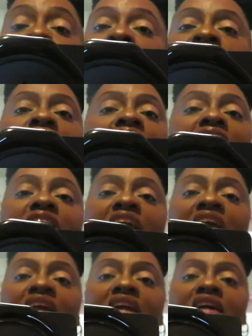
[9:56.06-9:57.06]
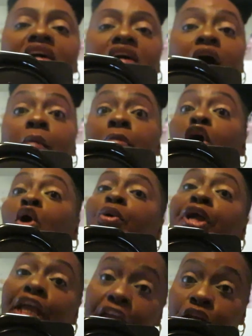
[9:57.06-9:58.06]
I'm a child of the king. I'm a
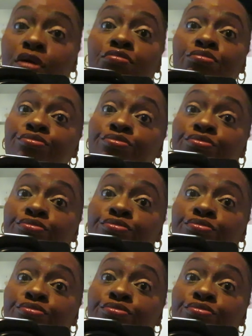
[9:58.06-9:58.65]
queen.